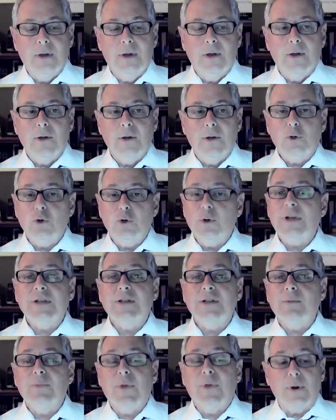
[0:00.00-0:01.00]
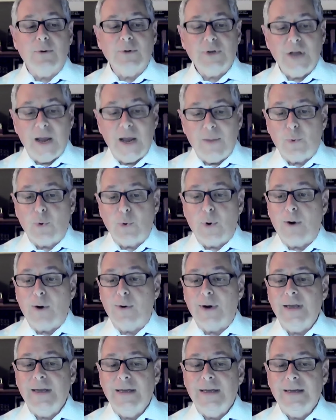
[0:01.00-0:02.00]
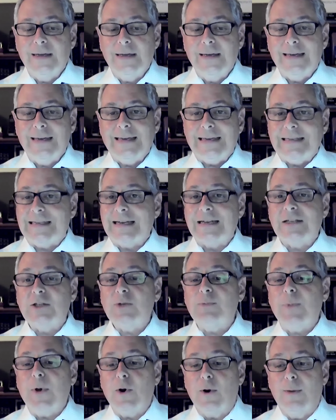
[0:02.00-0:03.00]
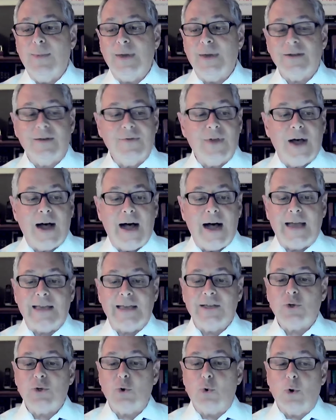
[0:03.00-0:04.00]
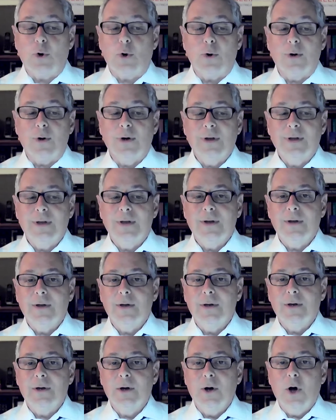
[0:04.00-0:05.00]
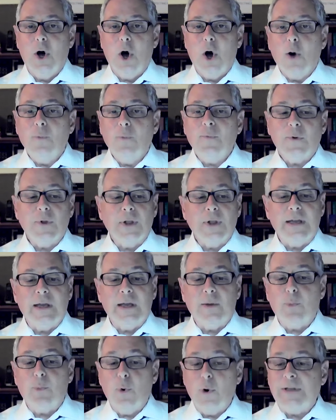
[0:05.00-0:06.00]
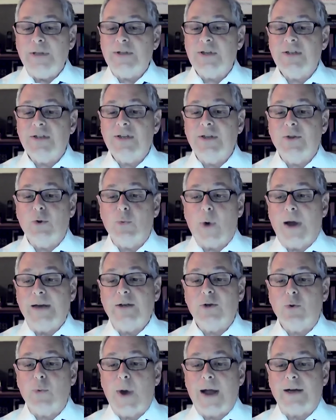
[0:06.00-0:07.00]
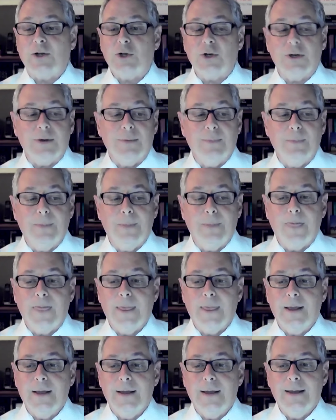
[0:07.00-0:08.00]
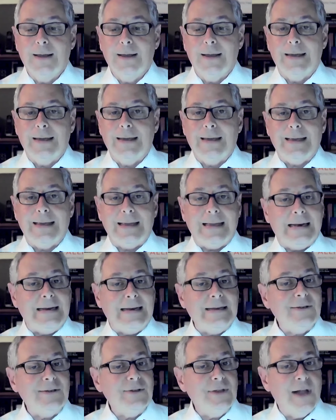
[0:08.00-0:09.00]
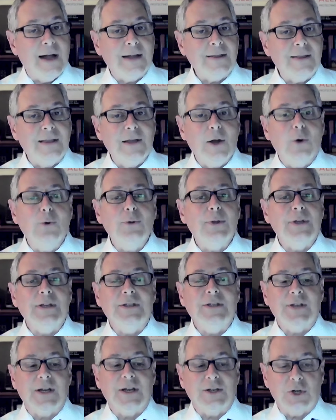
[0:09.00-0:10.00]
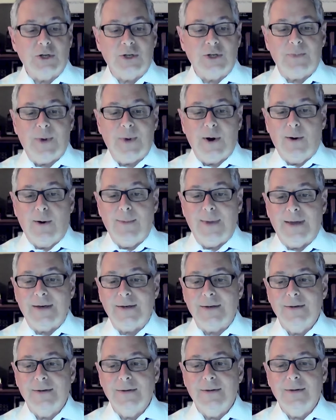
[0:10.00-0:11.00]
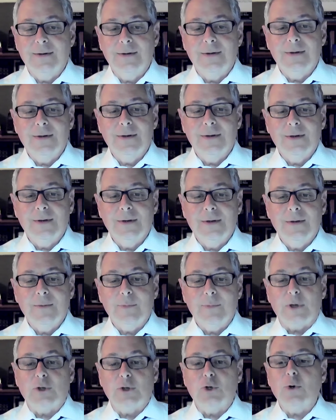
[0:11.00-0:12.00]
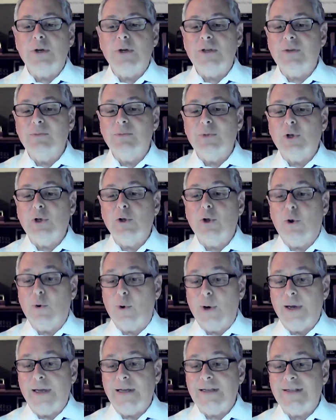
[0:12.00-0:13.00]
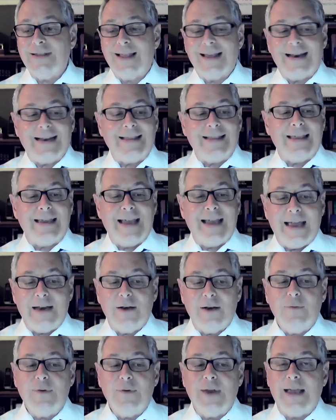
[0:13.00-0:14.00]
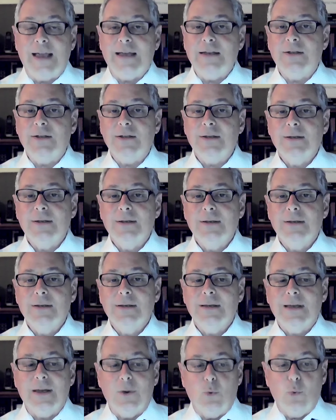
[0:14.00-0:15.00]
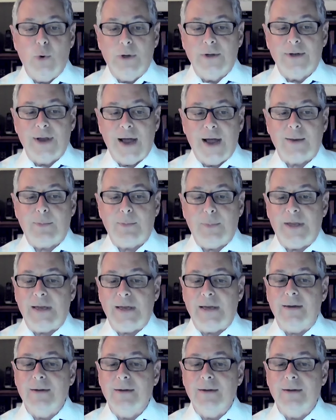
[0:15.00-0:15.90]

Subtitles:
Judaism, though temporary, is an experiment of the highest order. Hopefully, it points us in the right direction. It is not the only such experiment, but Judaism's glory is that at the end of days, it will not be.